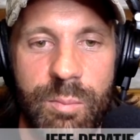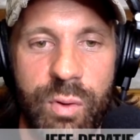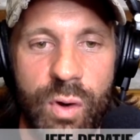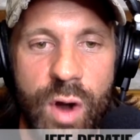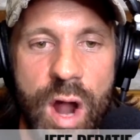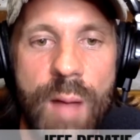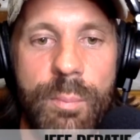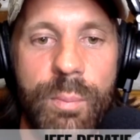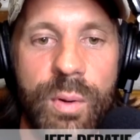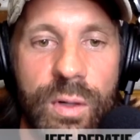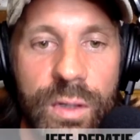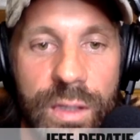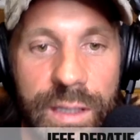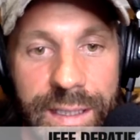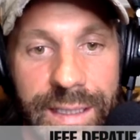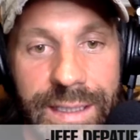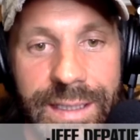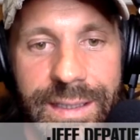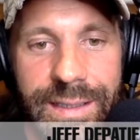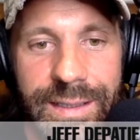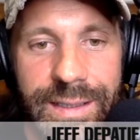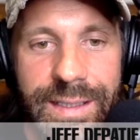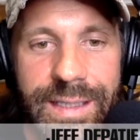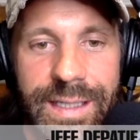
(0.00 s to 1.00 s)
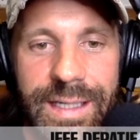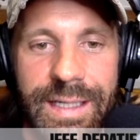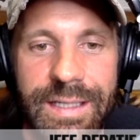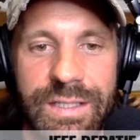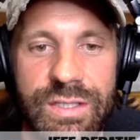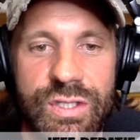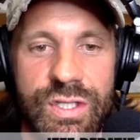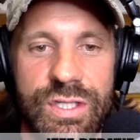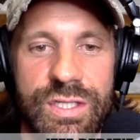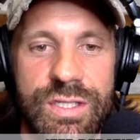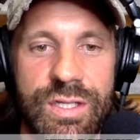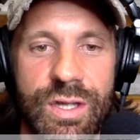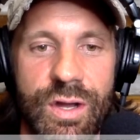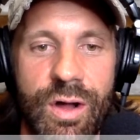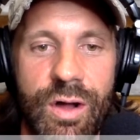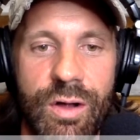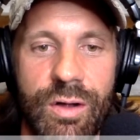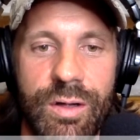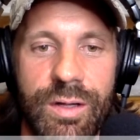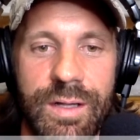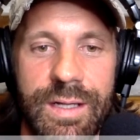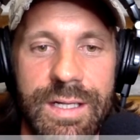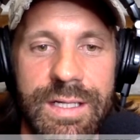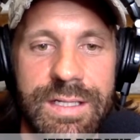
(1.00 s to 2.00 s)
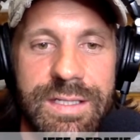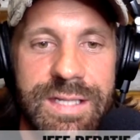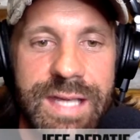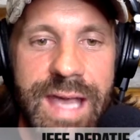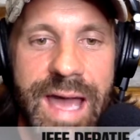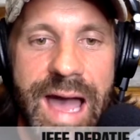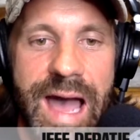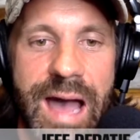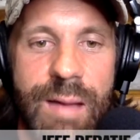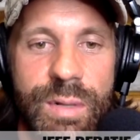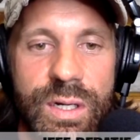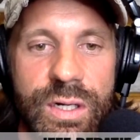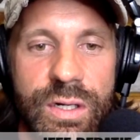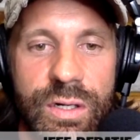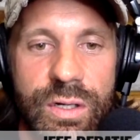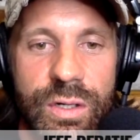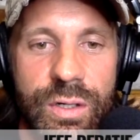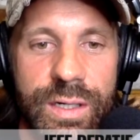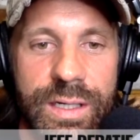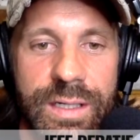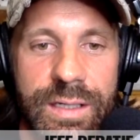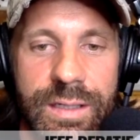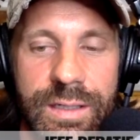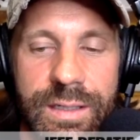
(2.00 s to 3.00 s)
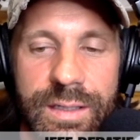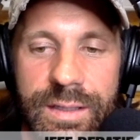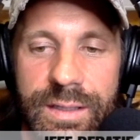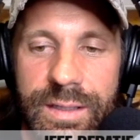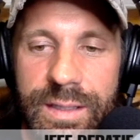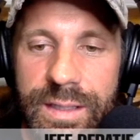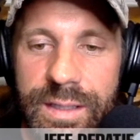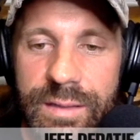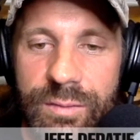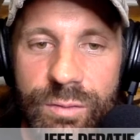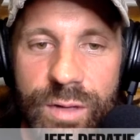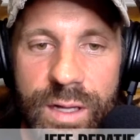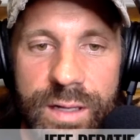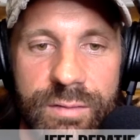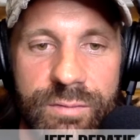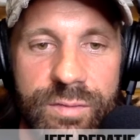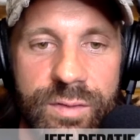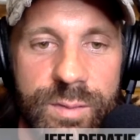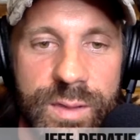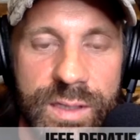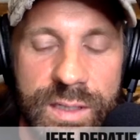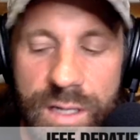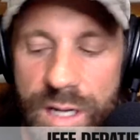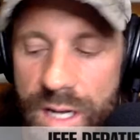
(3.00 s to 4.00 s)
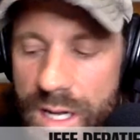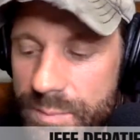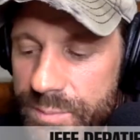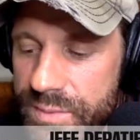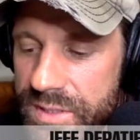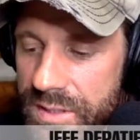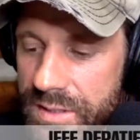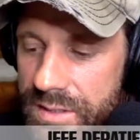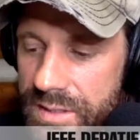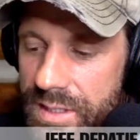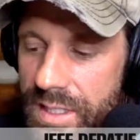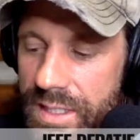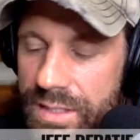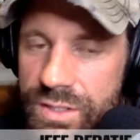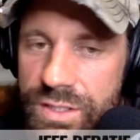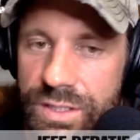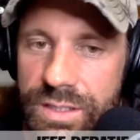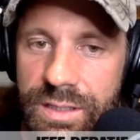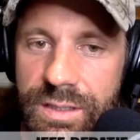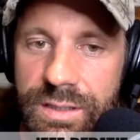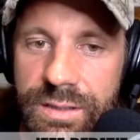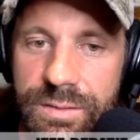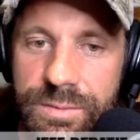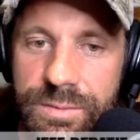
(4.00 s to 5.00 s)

properly. It's just all taboo and running from the cops and such,